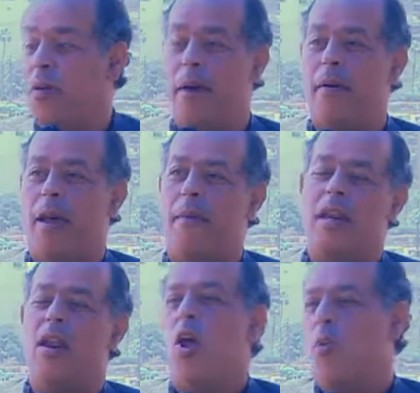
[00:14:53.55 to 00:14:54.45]
I mean,
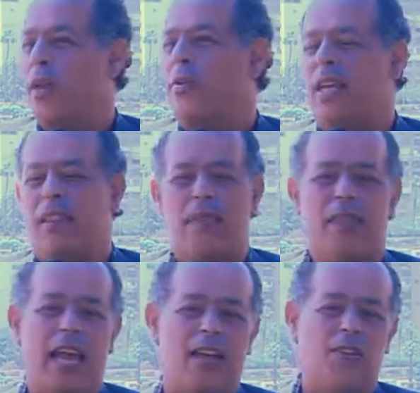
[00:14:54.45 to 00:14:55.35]
when you said that the
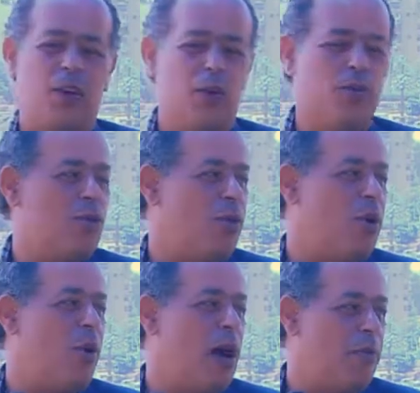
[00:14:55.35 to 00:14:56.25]
NGOs should know how
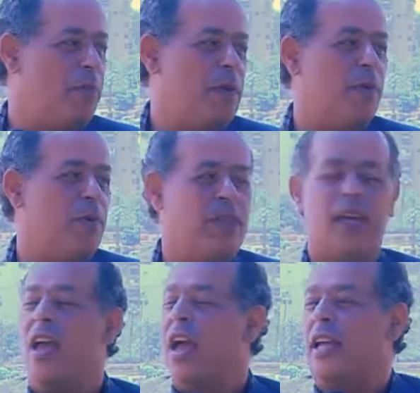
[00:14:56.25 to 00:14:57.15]
the people think,
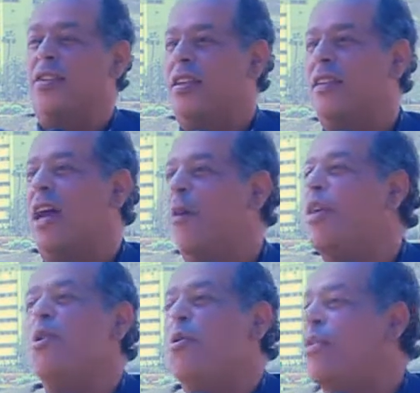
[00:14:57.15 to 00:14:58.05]
it's how the youth
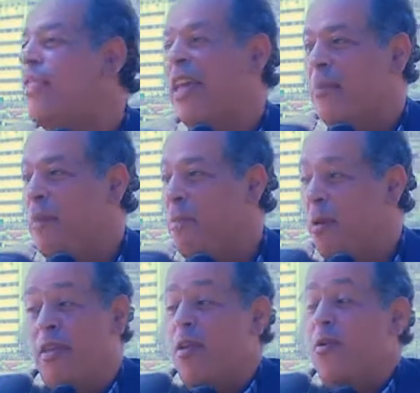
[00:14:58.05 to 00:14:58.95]
think. Maybe the
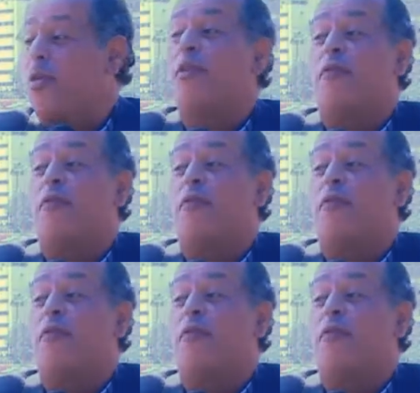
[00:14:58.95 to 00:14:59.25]
youth are the future.